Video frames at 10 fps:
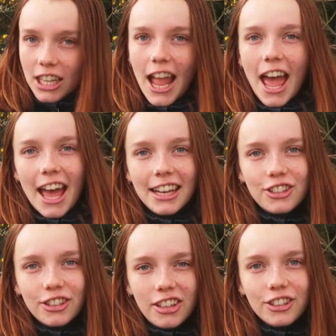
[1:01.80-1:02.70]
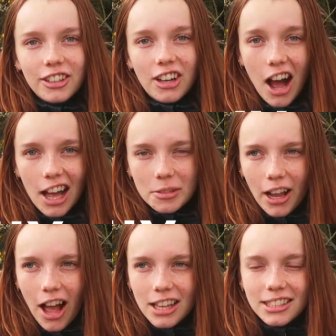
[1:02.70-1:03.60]
that I had to
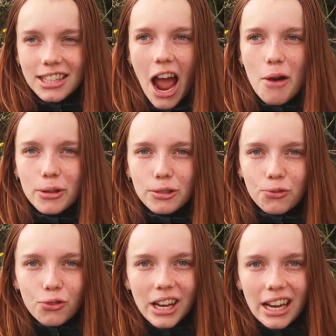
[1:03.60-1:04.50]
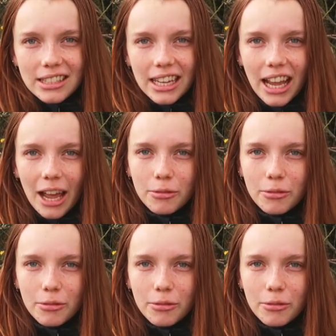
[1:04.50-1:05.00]
because I was freezing.